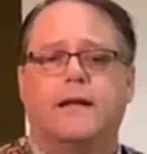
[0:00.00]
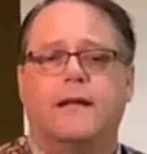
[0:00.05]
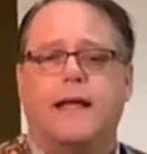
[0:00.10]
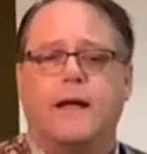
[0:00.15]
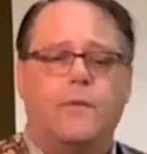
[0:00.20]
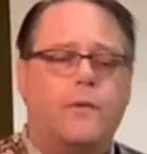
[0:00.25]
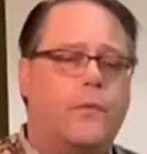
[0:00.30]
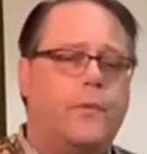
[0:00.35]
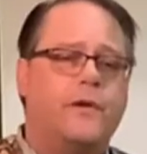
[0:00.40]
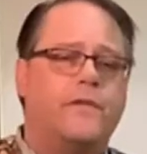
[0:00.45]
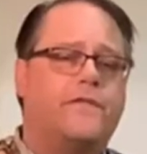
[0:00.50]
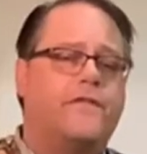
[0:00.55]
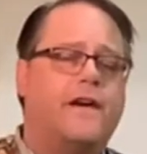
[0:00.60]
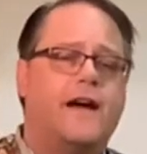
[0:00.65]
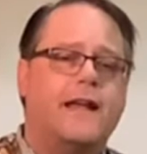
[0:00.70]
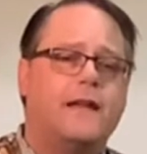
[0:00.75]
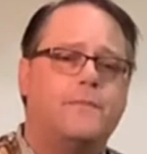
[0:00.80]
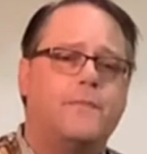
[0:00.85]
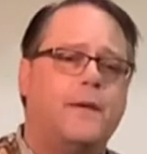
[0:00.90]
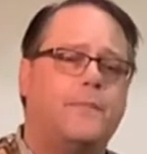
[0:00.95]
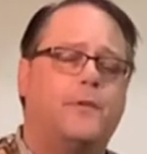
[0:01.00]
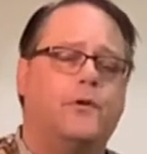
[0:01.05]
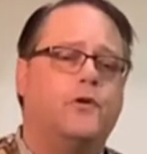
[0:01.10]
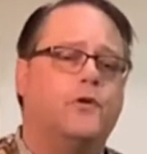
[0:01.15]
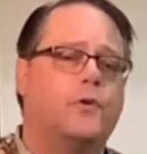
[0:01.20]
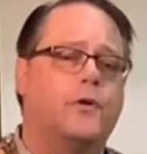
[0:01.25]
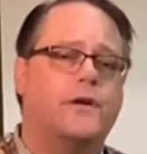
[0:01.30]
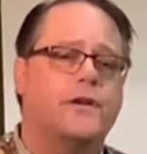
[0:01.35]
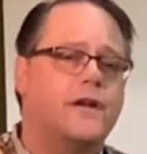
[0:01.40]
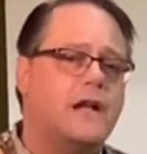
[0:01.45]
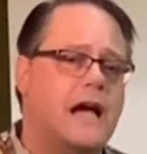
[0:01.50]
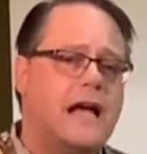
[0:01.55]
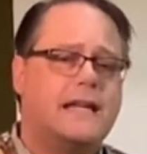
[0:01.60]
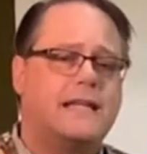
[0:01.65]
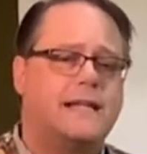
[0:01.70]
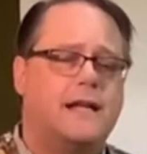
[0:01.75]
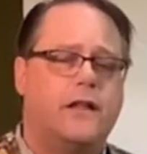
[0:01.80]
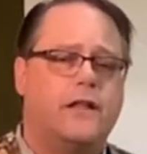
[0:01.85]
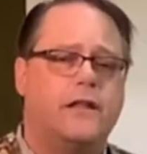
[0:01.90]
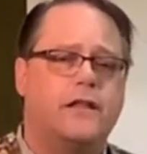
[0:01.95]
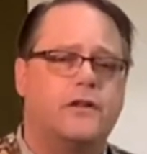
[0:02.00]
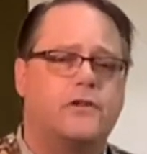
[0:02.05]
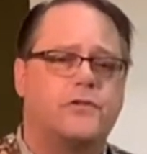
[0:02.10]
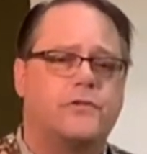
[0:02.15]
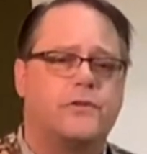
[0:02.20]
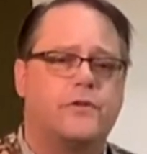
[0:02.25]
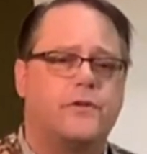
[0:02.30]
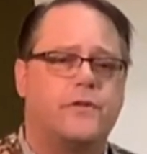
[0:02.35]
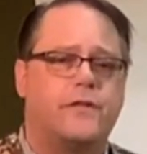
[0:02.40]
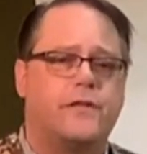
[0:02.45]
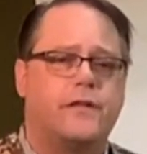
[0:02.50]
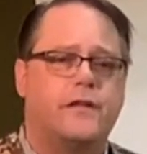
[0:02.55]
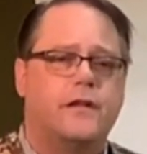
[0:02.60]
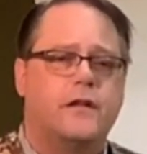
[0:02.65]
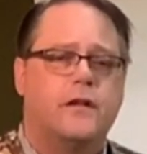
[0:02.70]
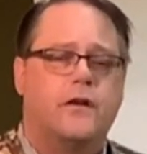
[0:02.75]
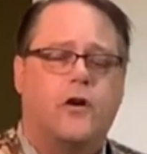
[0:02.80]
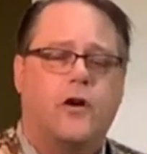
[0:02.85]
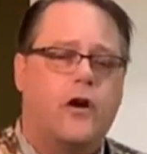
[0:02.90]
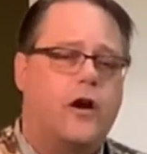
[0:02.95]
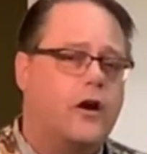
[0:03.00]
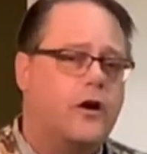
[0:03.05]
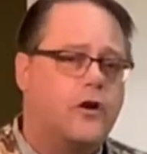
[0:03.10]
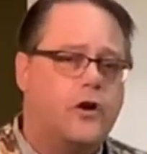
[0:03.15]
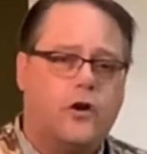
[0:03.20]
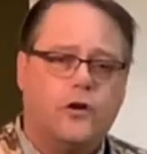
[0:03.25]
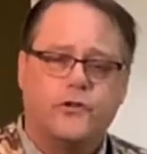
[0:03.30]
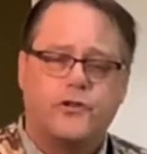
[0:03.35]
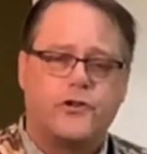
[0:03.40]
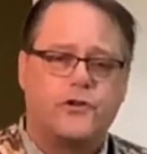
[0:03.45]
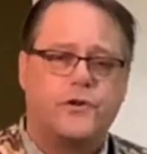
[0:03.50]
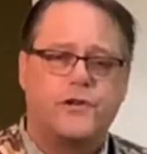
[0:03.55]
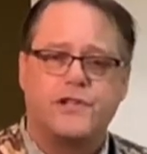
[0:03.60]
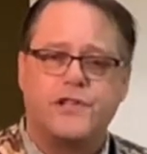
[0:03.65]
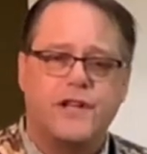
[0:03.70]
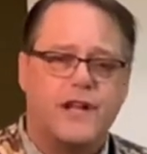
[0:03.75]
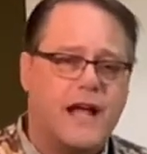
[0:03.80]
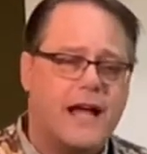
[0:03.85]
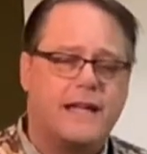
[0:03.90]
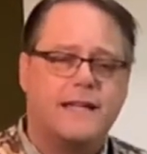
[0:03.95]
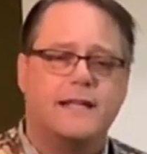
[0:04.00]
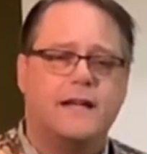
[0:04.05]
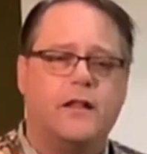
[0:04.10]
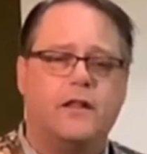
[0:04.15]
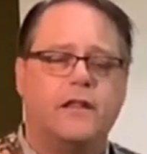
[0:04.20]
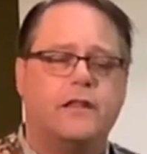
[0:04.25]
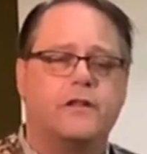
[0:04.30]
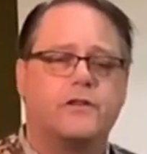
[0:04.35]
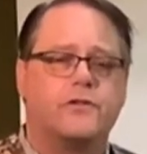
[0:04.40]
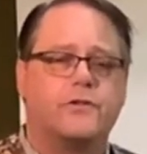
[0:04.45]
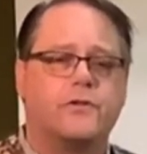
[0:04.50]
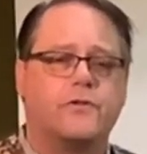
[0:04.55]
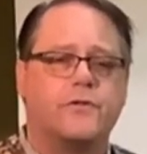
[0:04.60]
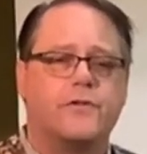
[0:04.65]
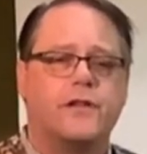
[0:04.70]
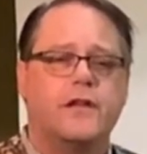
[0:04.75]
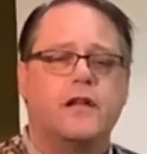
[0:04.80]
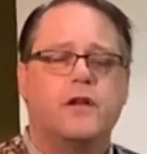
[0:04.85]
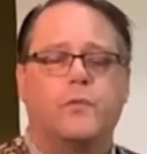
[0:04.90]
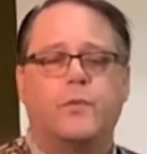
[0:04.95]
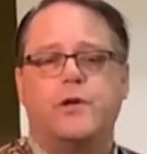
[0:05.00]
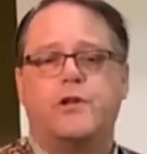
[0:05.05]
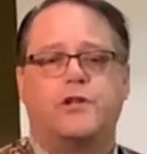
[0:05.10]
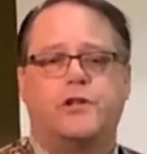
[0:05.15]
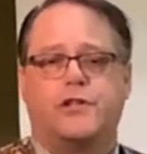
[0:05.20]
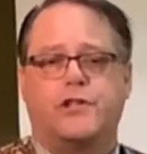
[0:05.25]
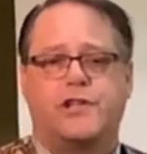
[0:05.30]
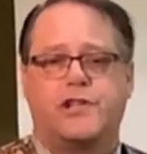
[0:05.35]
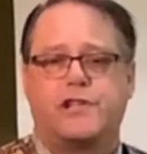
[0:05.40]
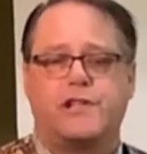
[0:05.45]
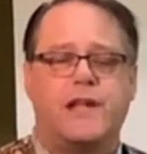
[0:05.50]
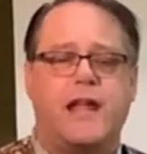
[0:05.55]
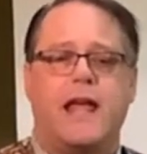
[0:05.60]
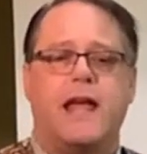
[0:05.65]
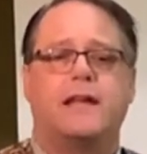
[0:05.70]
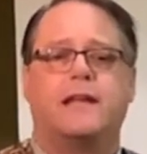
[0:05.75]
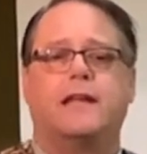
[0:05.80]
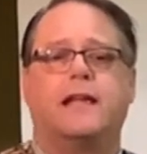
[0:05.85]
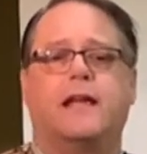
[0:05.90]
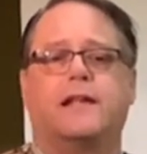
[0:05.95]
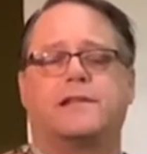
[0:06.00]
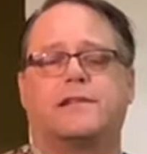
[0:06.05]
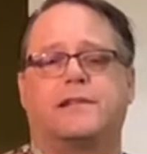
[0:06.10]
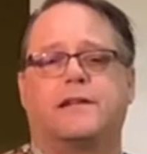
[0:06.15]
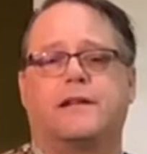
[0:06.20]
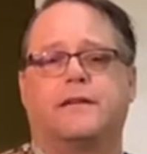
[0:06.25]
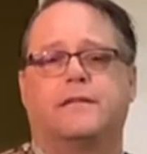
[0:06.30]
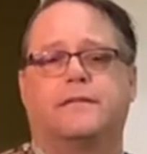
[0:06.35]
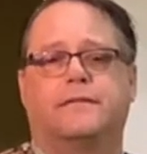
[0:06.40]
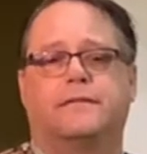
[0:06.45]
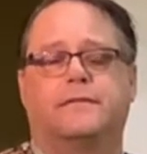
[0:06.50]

And when we find people who are not telling the truth, or our culture is not telling the truth, we should stand against it.